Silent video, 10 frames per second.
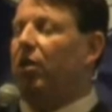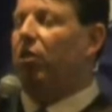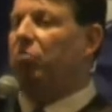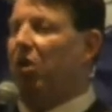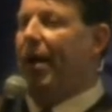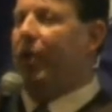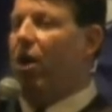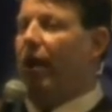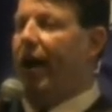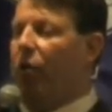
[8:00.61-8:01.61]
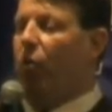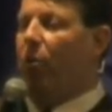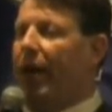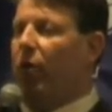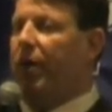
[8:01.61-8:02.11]
Chris Blair, Michael Hartline,
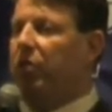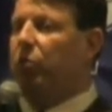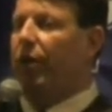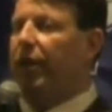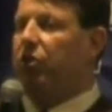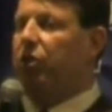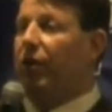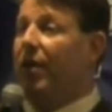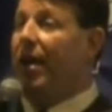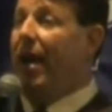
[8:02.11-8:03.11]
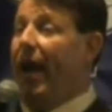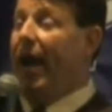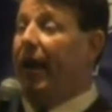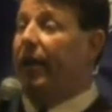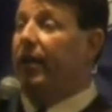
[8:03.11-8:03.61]
quarterback going into spring next year?
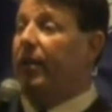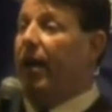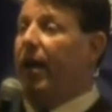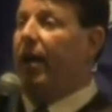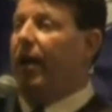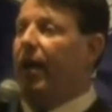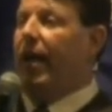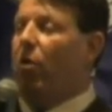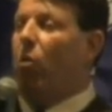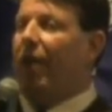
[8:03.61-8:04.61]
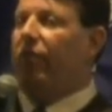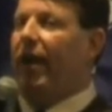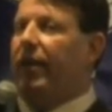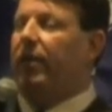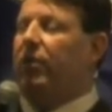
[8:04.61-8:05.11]
And a
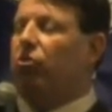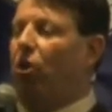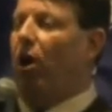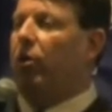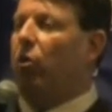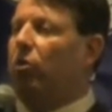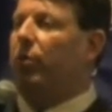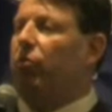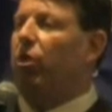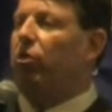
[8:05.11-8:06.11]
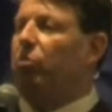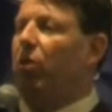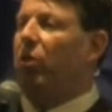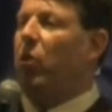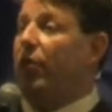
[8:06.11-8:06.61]
qualified, strong endorsement for Curtis
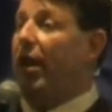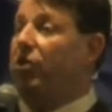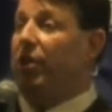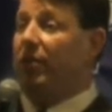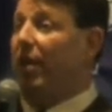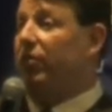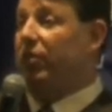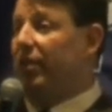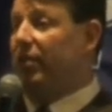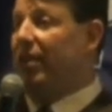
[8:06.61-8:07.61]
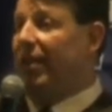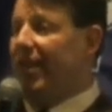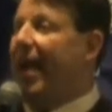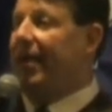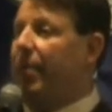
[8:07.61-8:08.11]
Fuller qualification is obviously it's
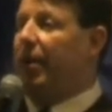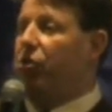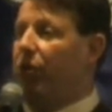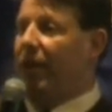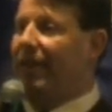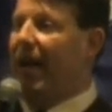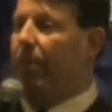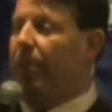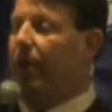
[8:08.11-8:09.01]
the academic issue that got